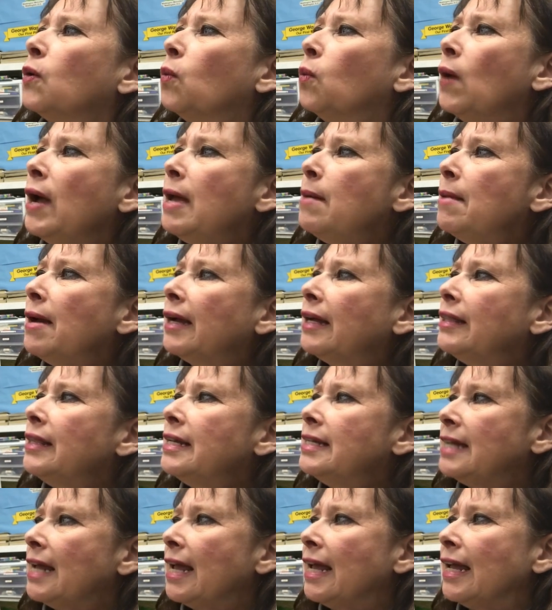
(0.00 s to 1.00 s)
Way back in
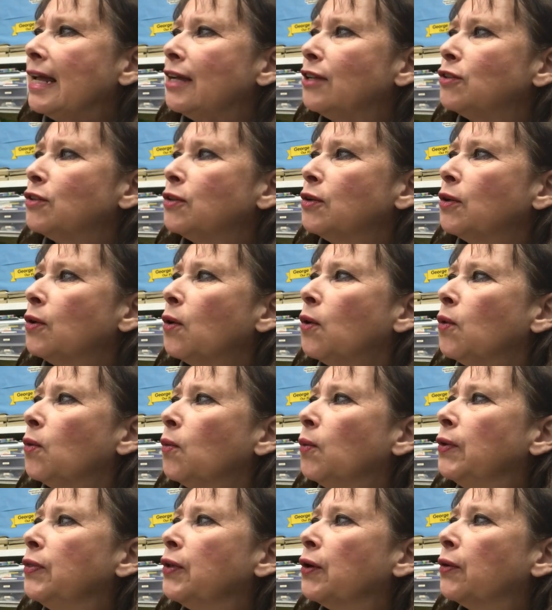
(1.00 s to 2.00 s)
the days,
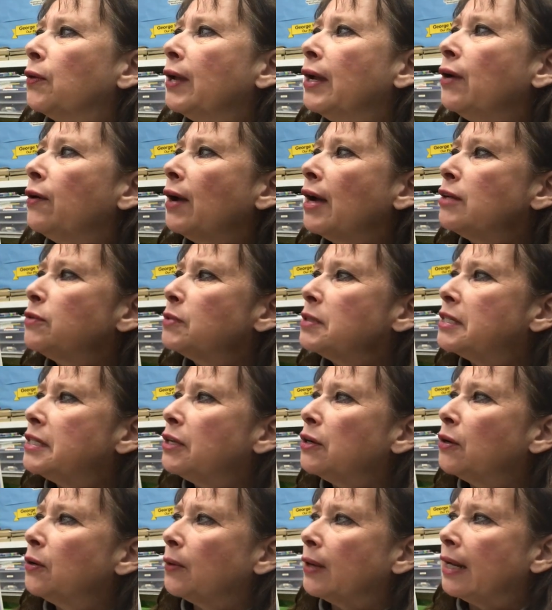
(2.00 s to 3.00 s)
when the green grass was
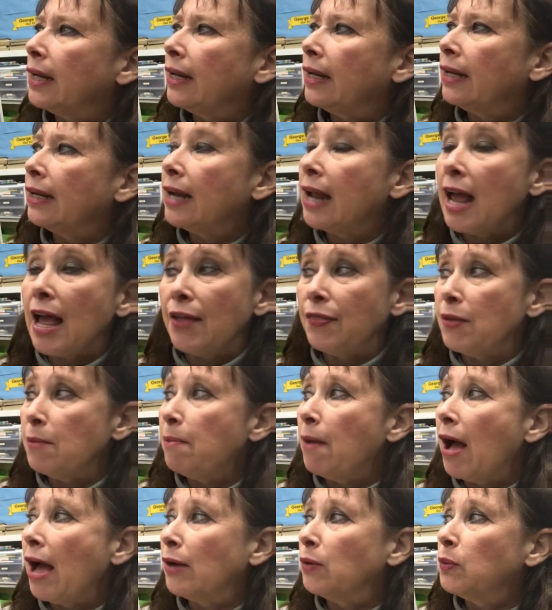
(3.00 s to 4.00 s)
still green, and the
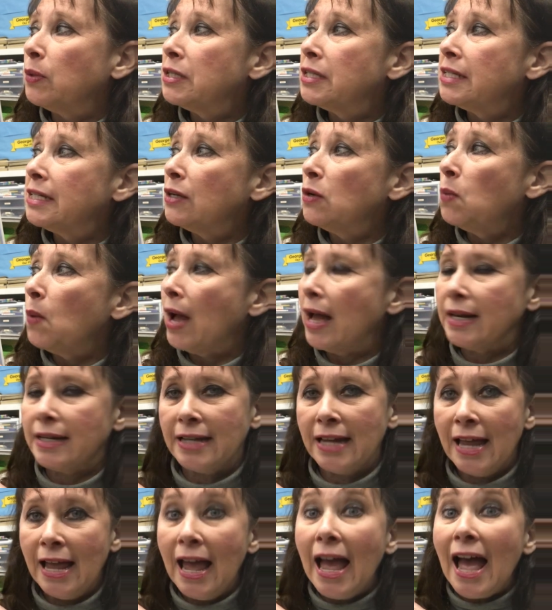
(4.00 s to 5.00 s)
pond was still
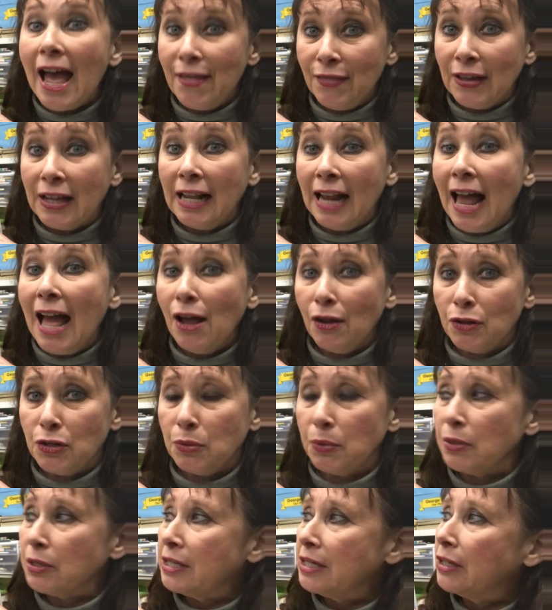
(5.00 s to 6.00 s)
wet, and the
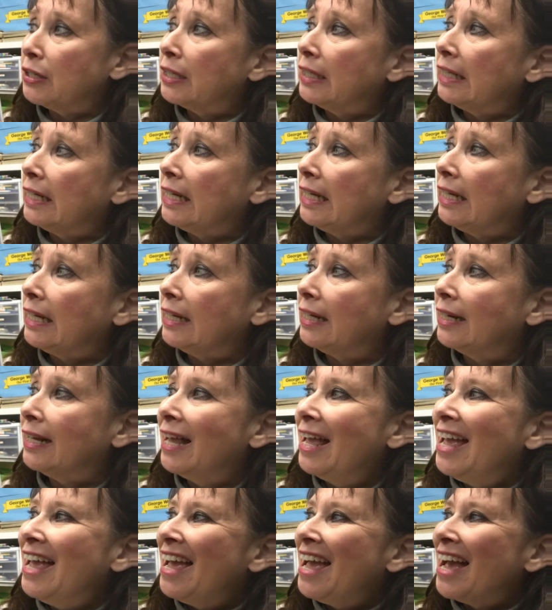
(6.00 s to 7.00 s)
clouds were still clean,
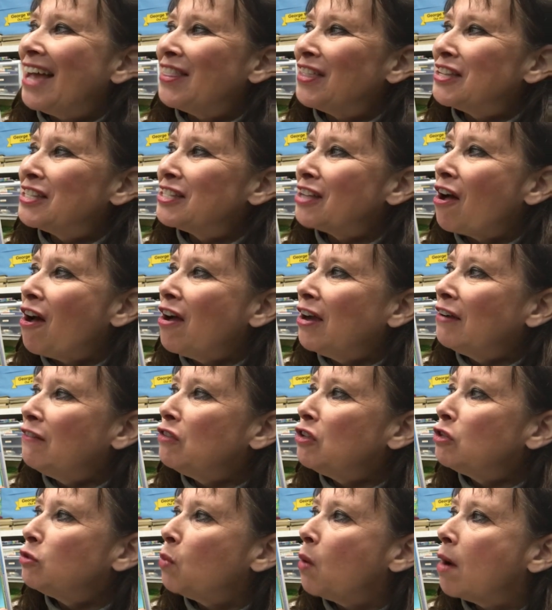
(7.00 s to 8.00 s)
and the song
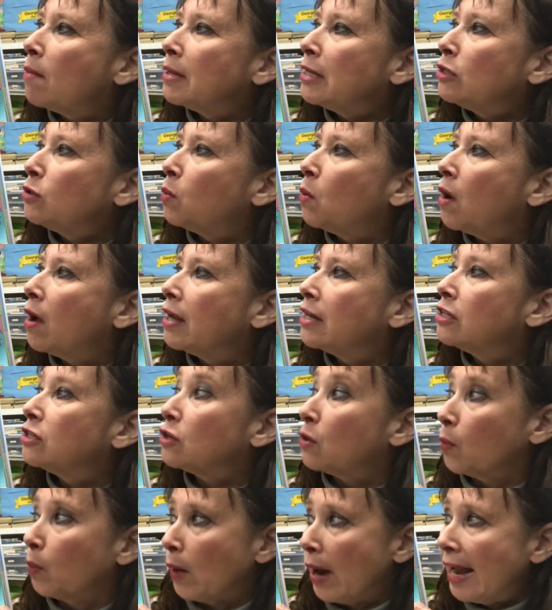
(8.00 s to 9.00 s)
of the
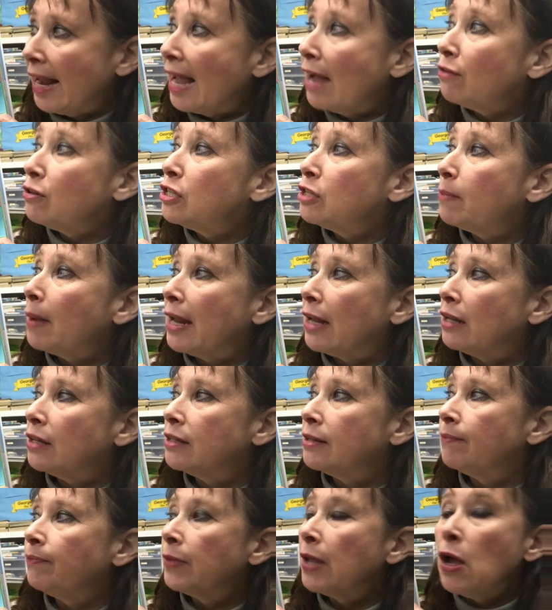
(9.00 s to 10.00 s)
Swomee-Swans rang out in
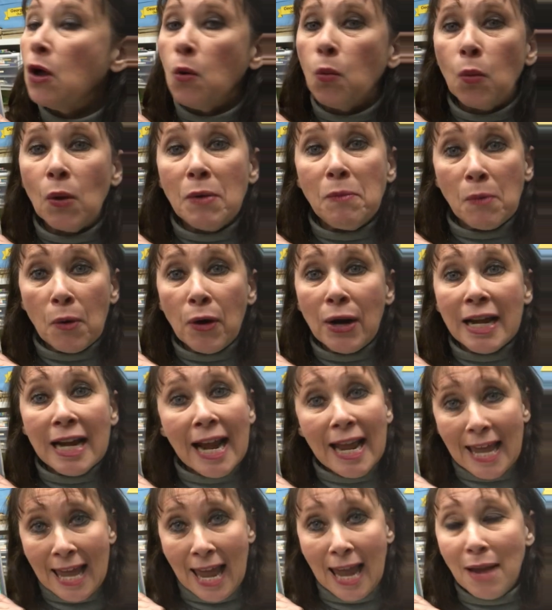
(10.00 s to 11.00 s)
space, one morning
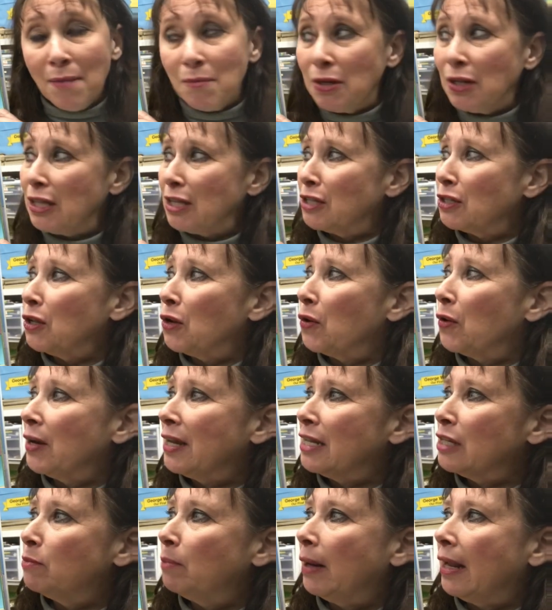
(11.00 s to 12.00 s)
I came to this
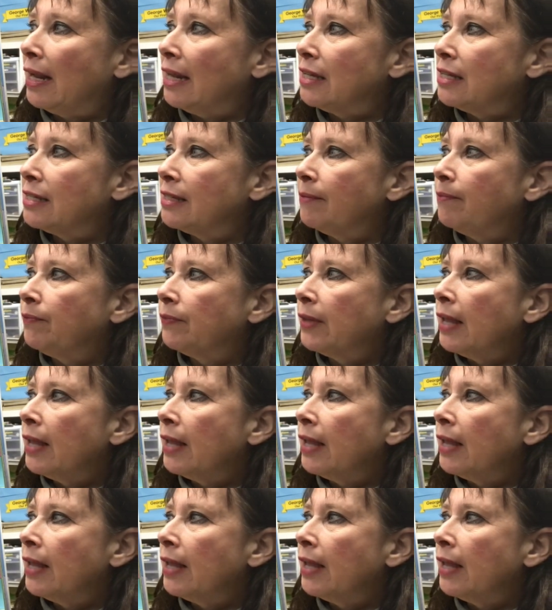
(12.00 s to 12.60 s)
glorious place.